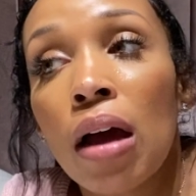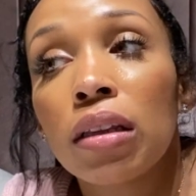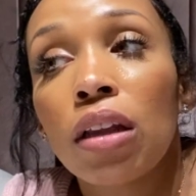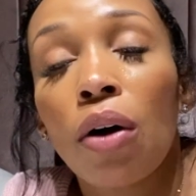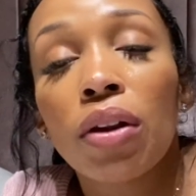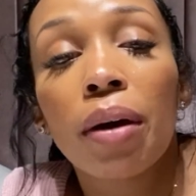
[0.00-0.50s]

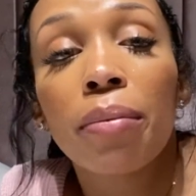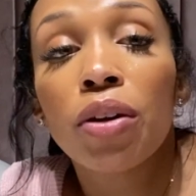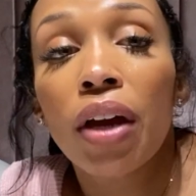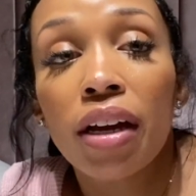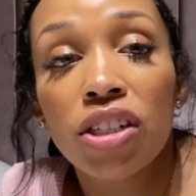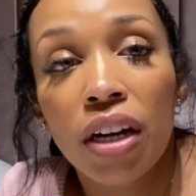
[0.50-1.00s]
the only
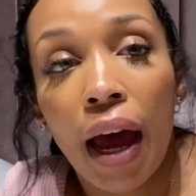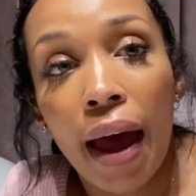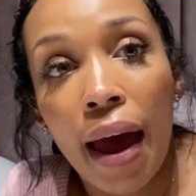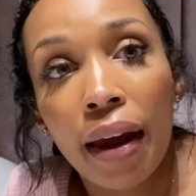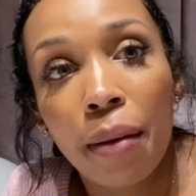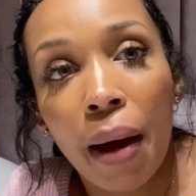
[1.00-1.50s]
communication I
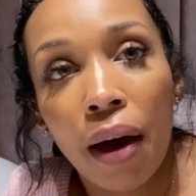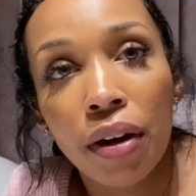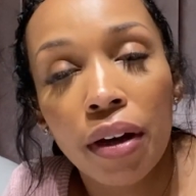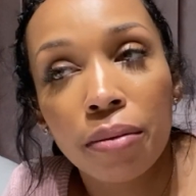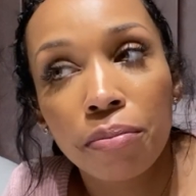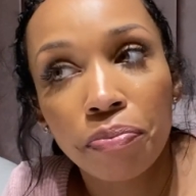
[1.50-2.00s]
had about
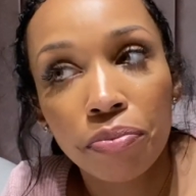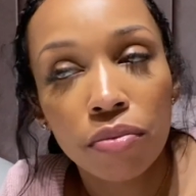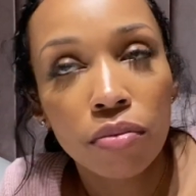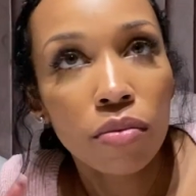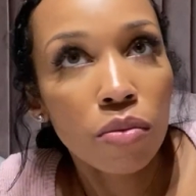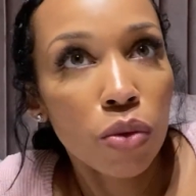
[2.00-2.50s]
it
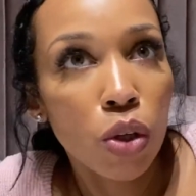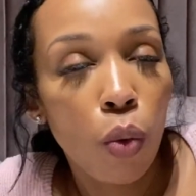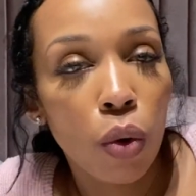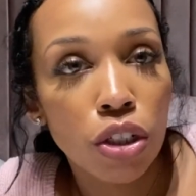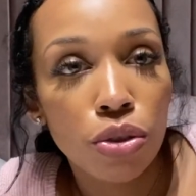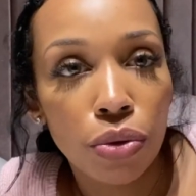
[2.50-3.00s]

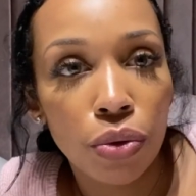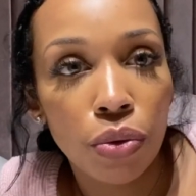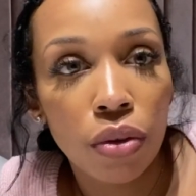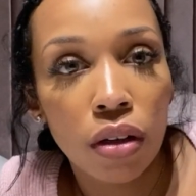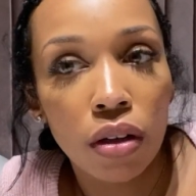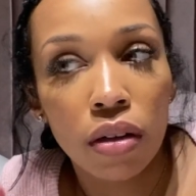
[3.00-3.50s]
was through
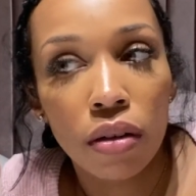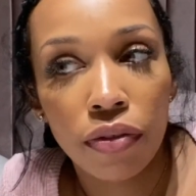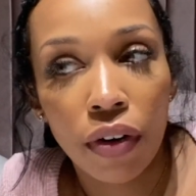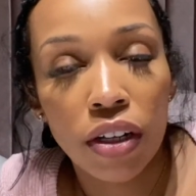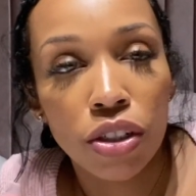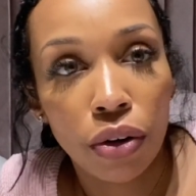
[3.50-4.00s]
the
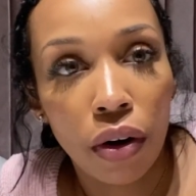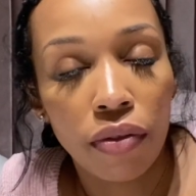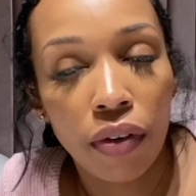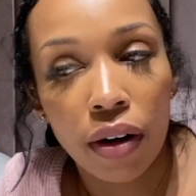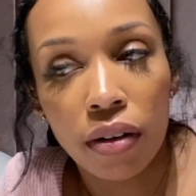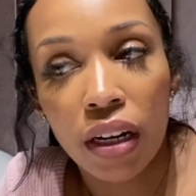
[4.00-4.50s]
friend's
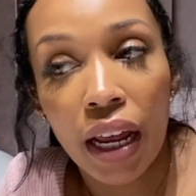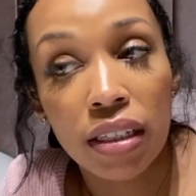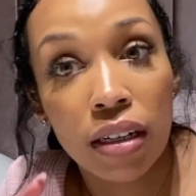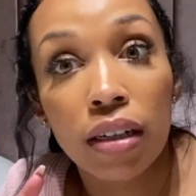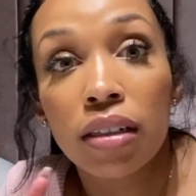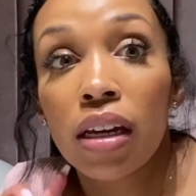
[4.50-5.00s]
girlfriend. And that's
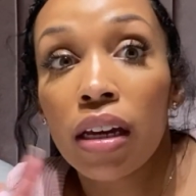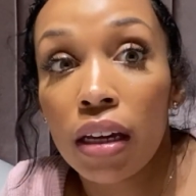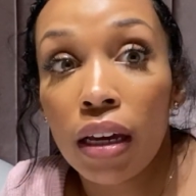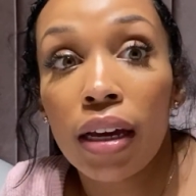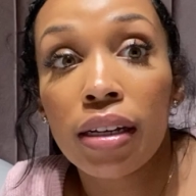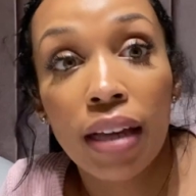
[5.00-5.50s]
because
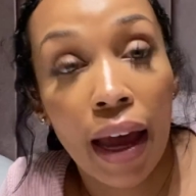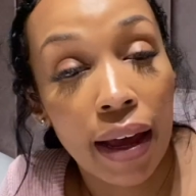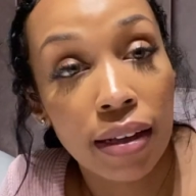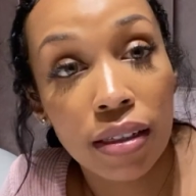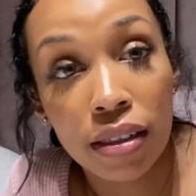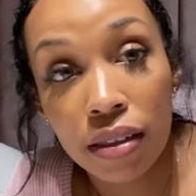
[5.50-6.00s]
his
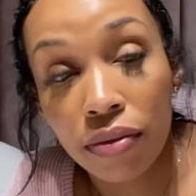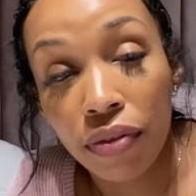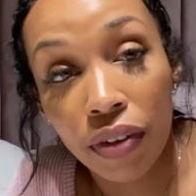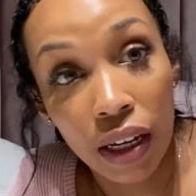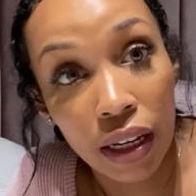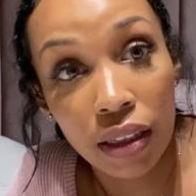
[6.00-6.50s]
ass
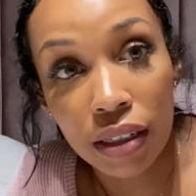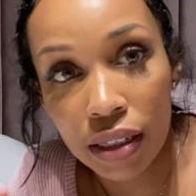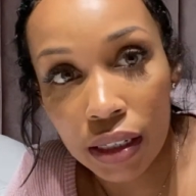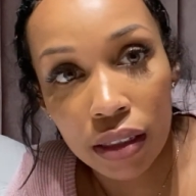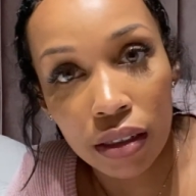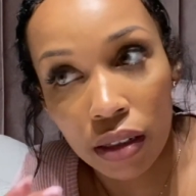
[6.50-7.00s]
fled
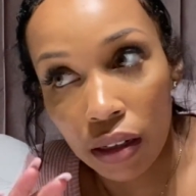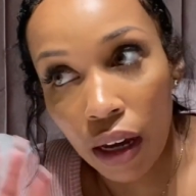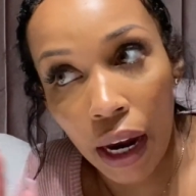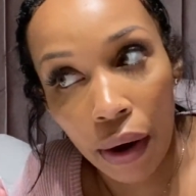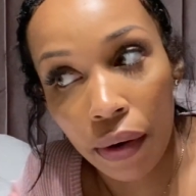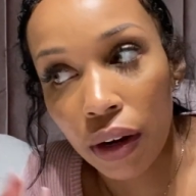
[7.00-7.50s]
the
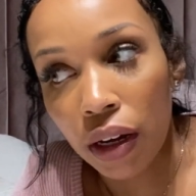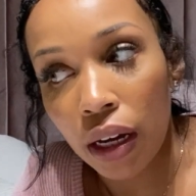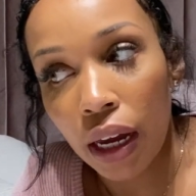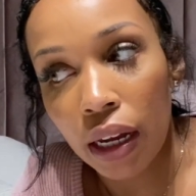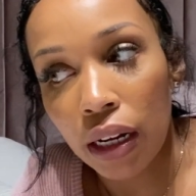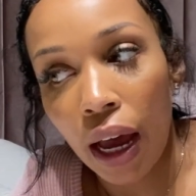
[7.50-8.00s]
area
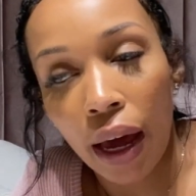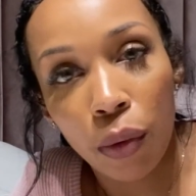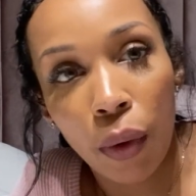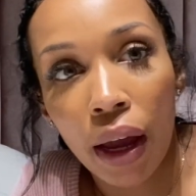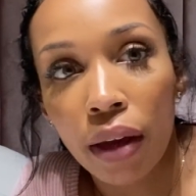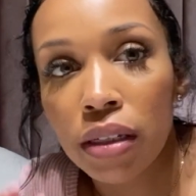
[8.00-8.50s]
and got
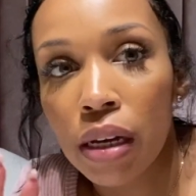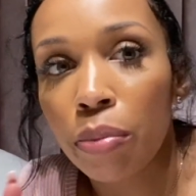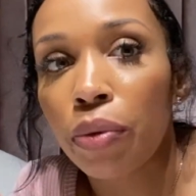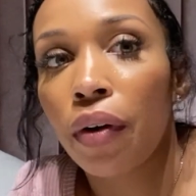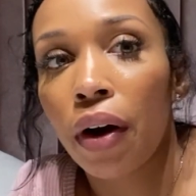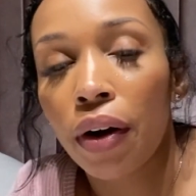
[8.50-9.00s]
away
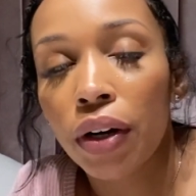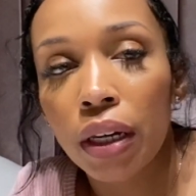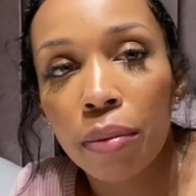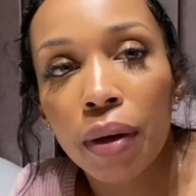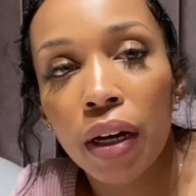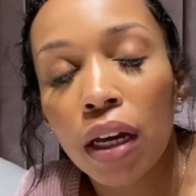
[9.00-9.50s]
temporarily,
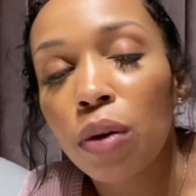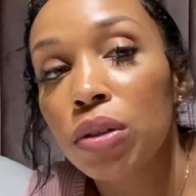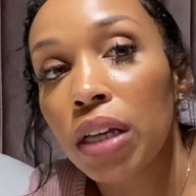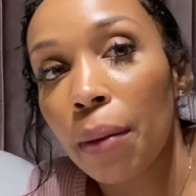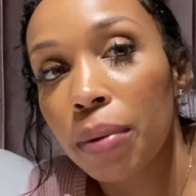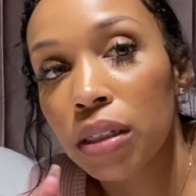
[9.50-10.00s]
but he was
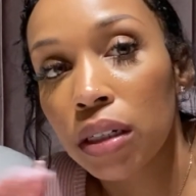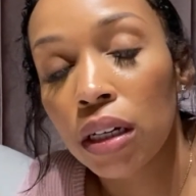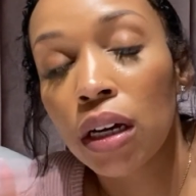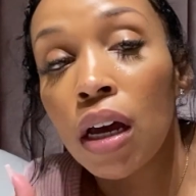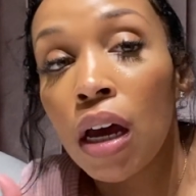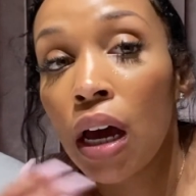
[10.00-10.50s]
able to
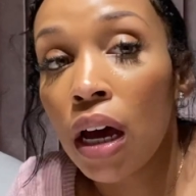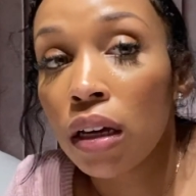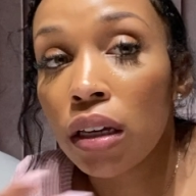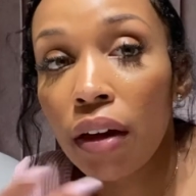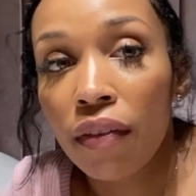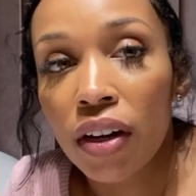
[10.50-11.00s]

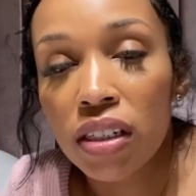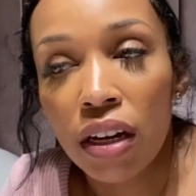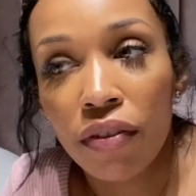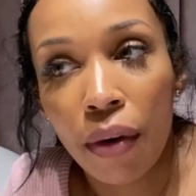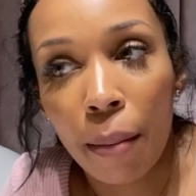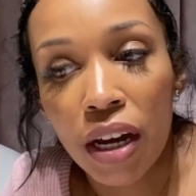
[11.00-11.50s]
give us
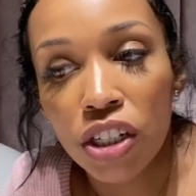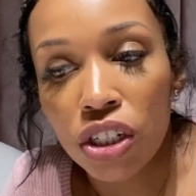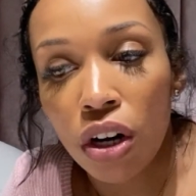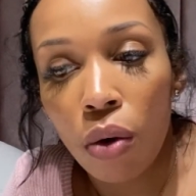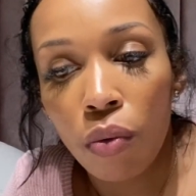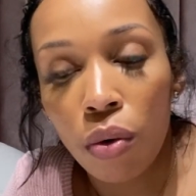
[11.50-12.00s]
information
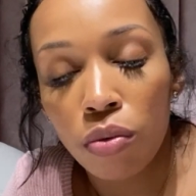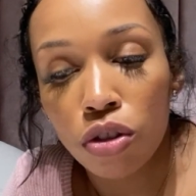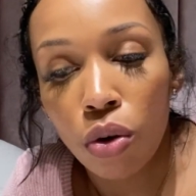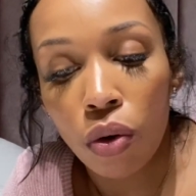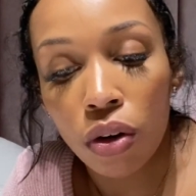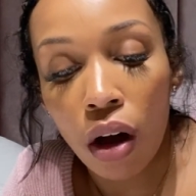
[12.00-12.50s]
on what was
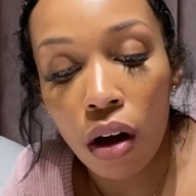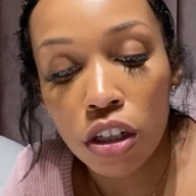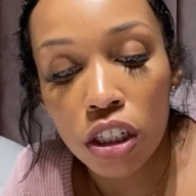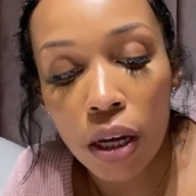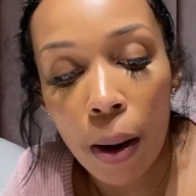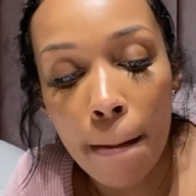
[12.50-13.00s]
going on.
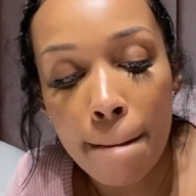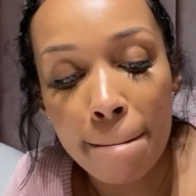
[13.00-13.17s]
So